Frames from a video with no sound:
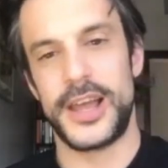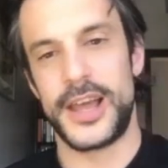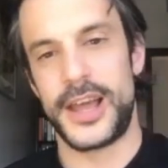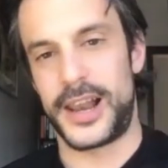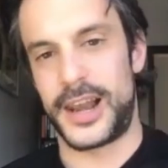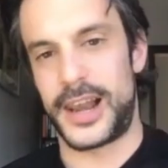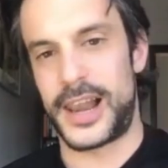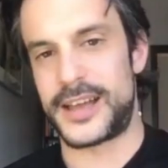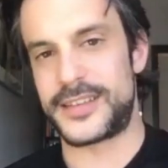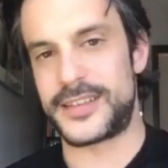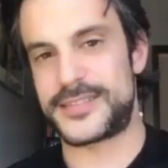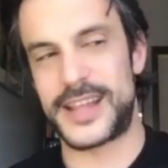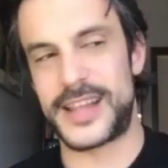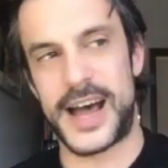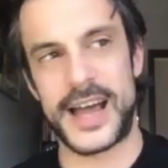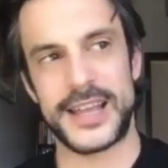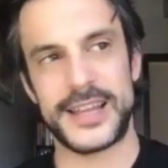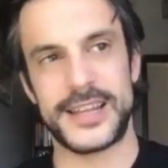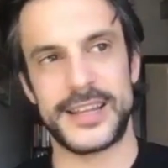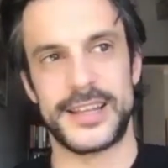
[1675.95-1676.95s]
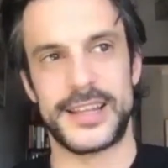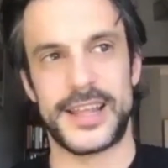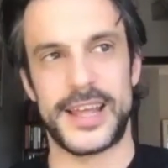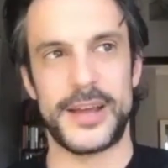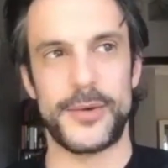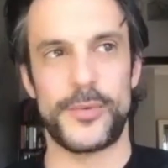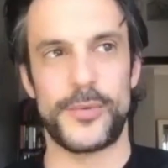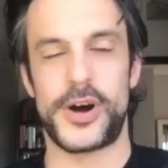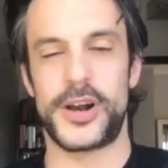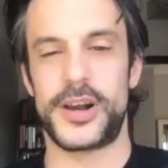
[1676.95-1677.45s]
And last night they
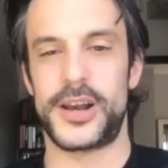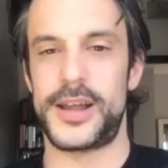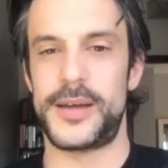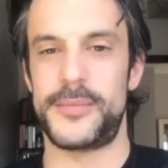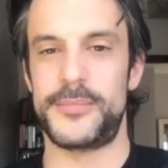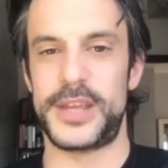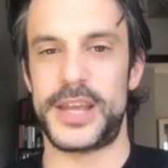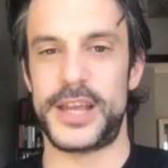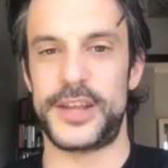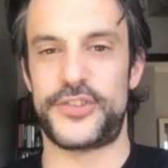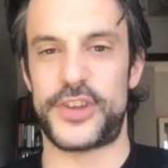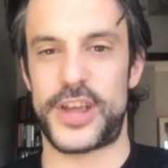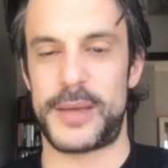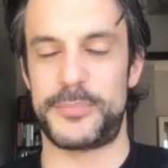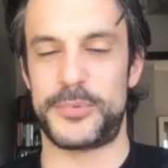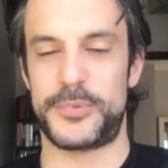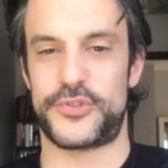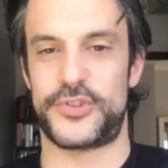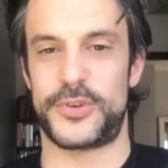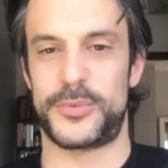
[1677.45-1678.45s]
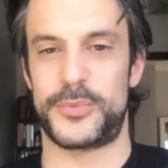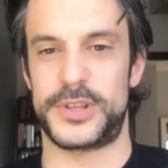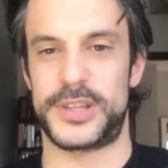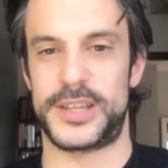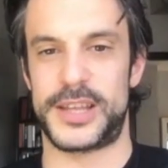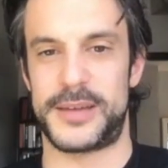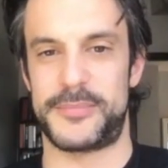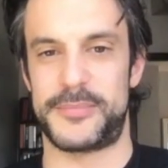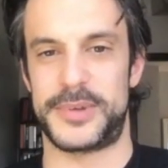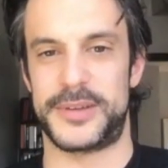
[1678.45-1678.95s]
won an NBA championship with the
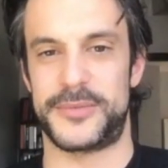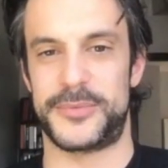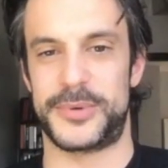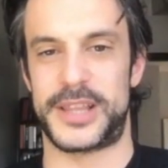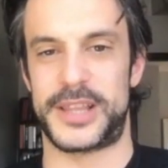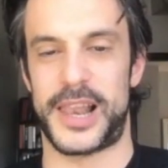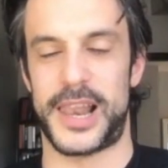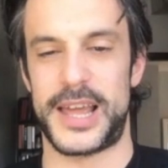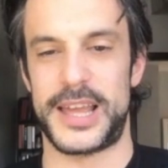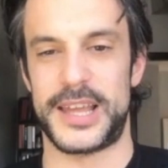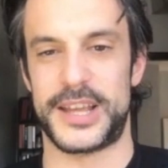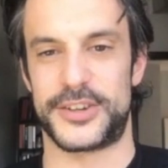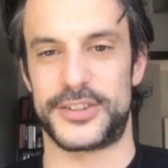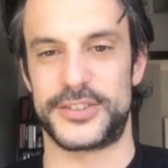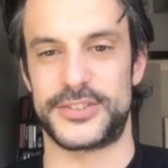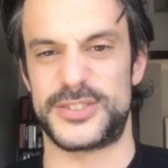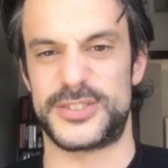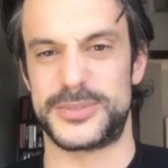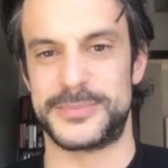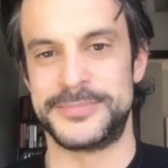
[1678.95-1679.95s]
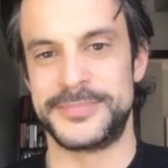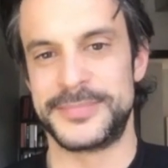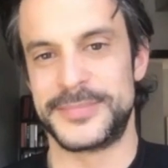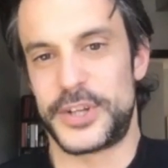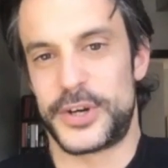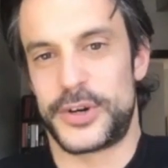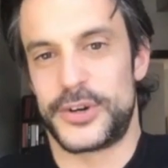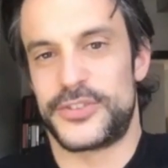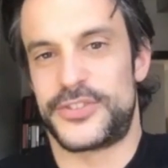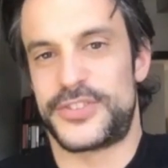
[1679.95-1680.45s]
NBA, with the Lakers.
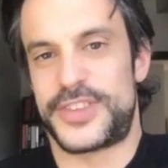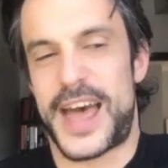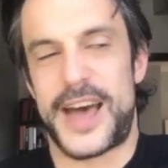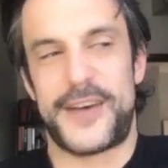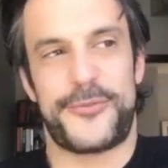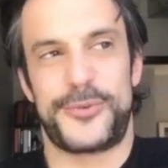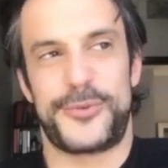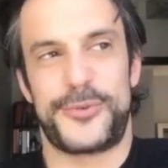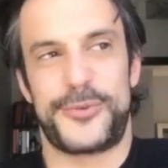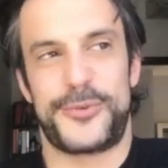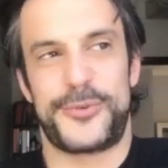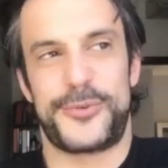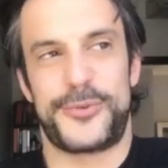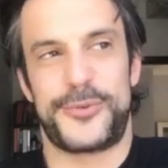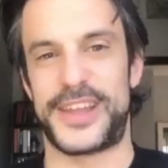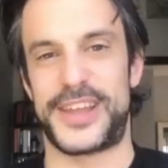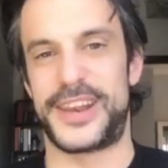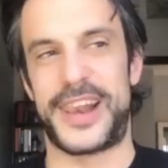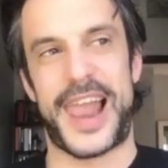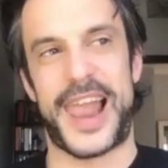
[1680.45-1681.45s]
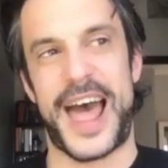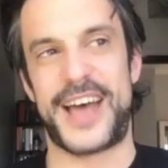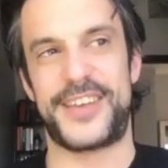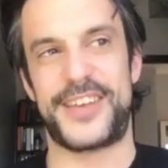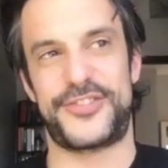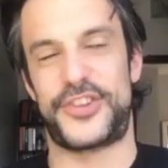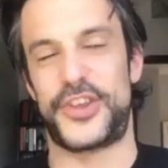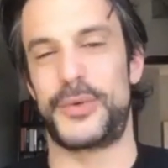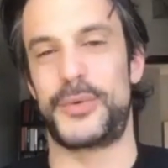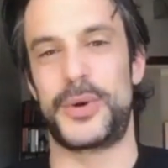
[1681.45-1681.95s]
They're on staff with the Lakers. And
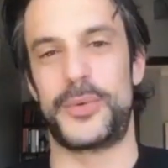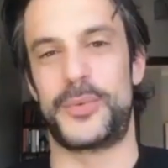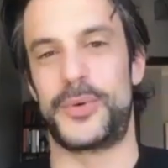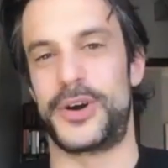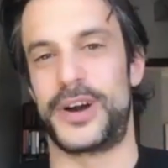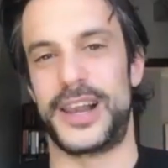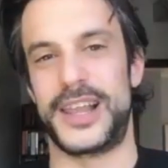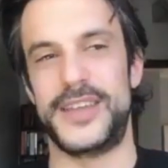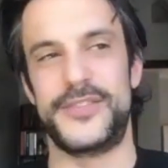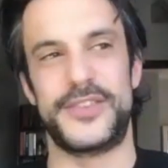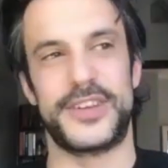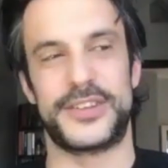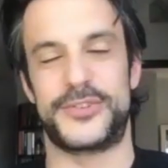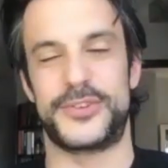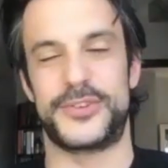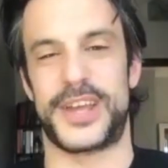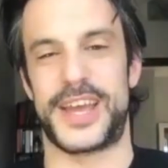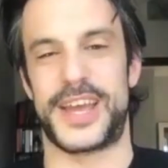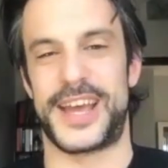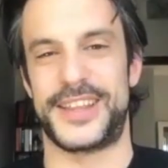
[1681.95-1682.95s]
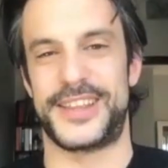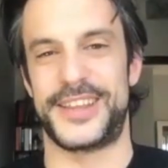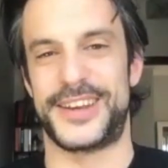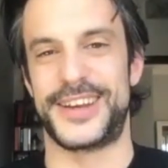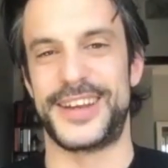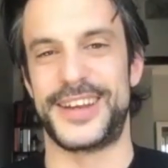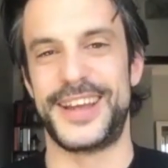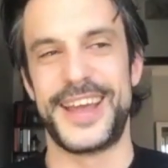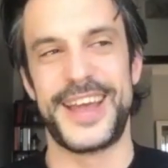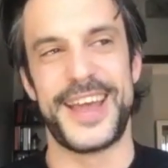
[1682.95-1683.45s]
last year we were living
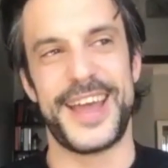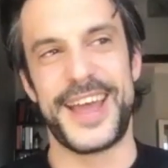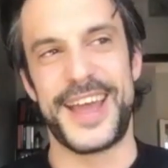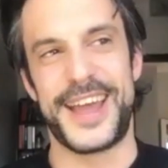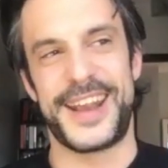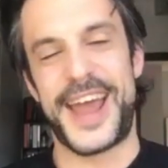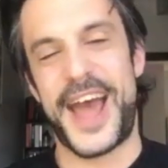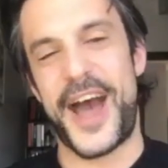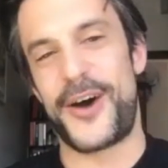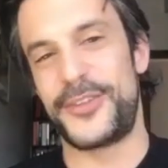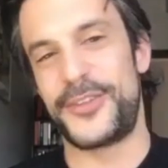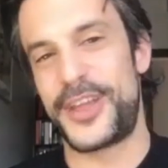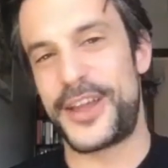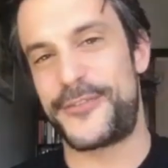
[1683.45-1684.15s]
together. And now they